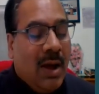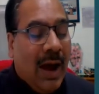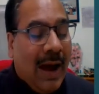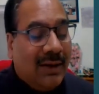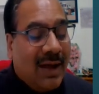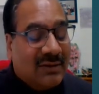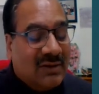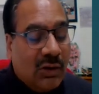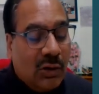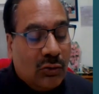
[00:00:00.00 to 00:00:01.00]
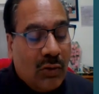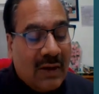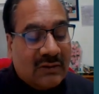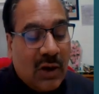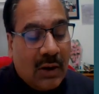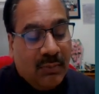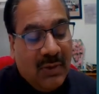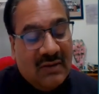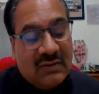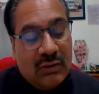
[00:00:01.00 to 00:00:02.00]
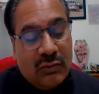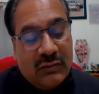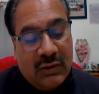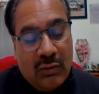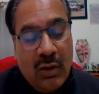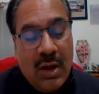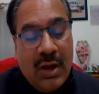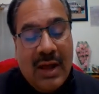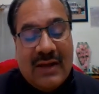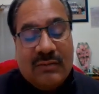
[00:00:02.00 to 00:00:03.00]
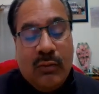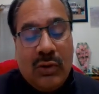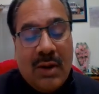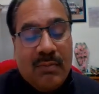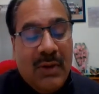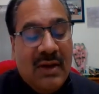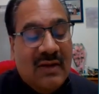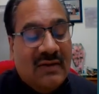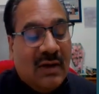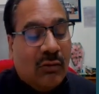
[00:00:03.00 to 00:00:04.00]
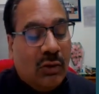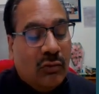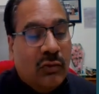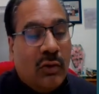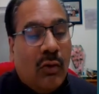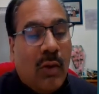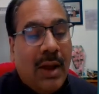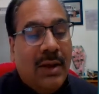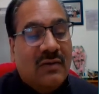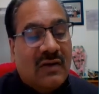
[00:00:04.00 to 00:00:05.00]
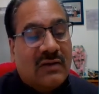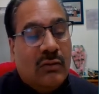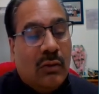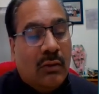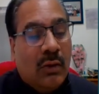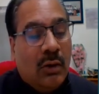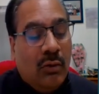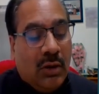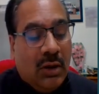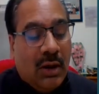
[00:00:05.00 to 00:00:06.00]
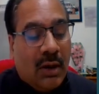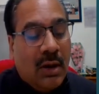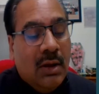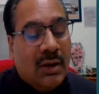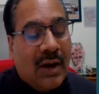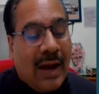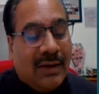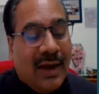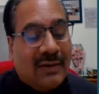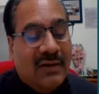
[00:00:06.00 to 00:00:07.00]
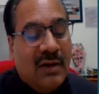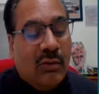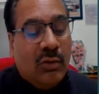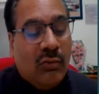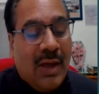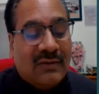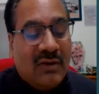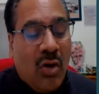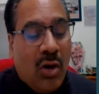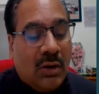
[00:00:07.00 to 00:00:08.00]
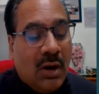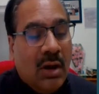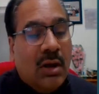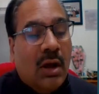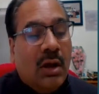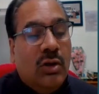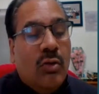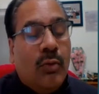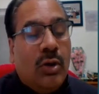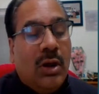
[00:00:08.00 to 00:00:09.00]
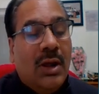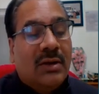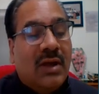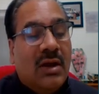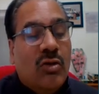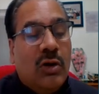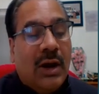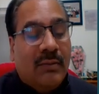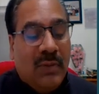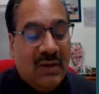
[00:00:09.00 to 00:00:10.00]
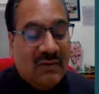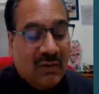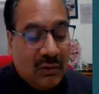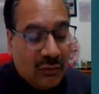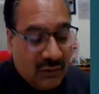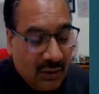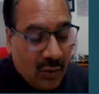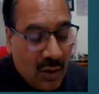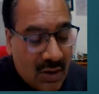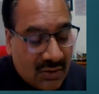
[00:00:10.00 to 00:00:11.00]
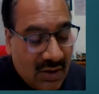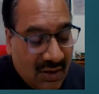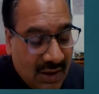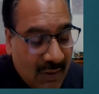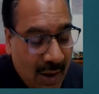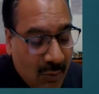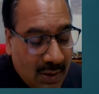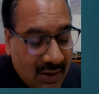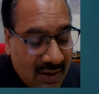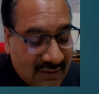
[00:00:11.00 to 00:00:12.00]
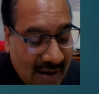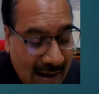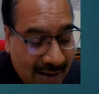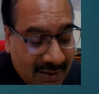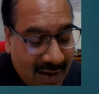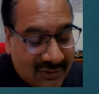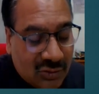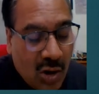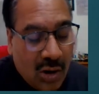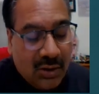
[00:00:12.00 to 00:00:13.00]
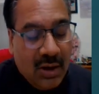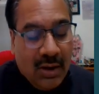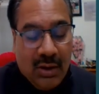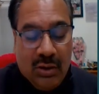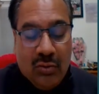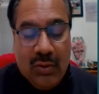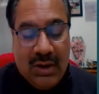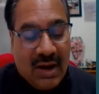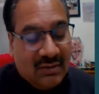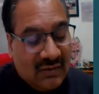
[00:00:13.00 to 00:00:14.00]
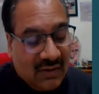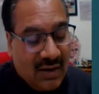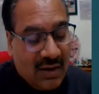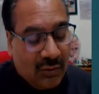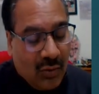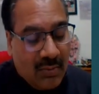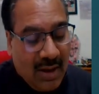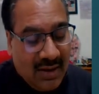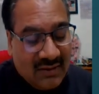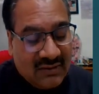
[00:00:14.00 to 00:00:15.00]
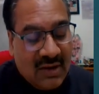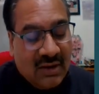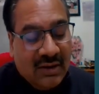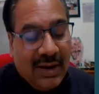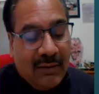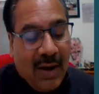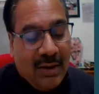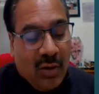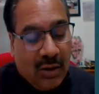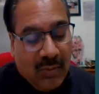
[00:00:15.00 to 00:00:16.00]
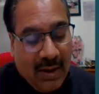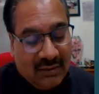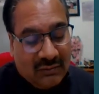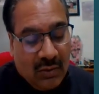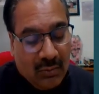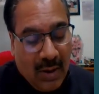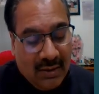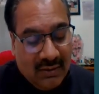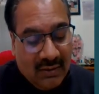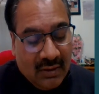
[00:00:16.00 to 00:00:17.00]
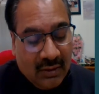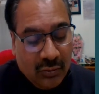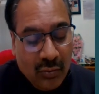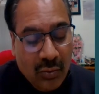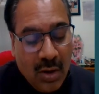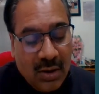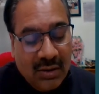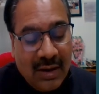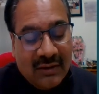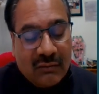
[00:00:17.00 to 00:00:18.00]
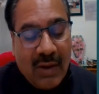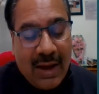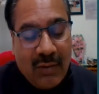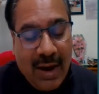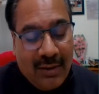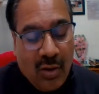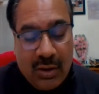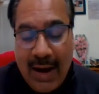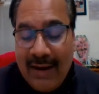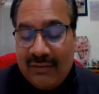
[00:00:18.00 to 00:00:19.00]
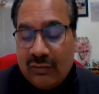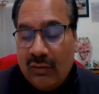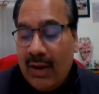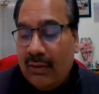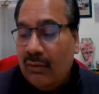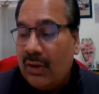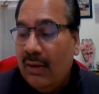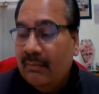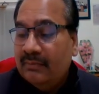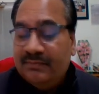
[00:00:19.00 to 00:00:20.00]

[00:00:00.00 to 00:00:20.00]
At x is equal to x naught, p is equal to 0. Hence putting p is equal to 0. Why? Just you look here. At x is equal to x naught, you put here, then you will get p is equal to 0. Then dy over dx at x naught, you will get this result 1 by h del y naught minus 1 by 2 del square y naught, and so on. Okay.